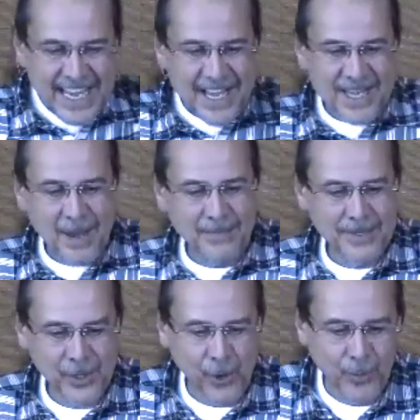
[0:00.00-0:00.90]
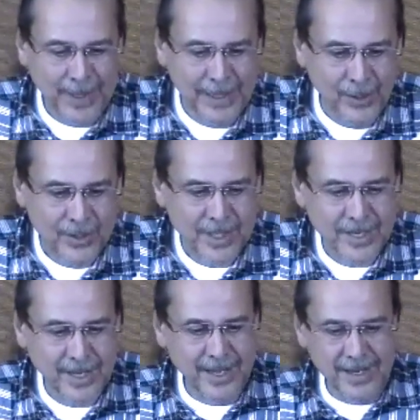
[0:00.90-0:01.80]
Yep turn me loose
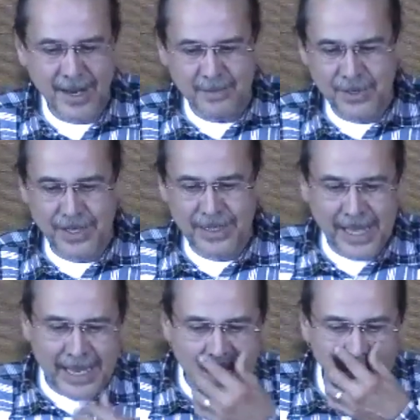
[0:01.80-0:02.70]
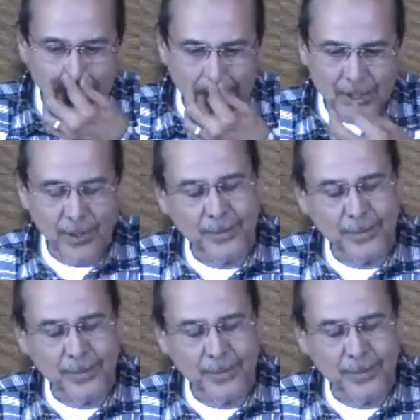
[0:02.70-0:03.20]
and i'm going to lay it out there so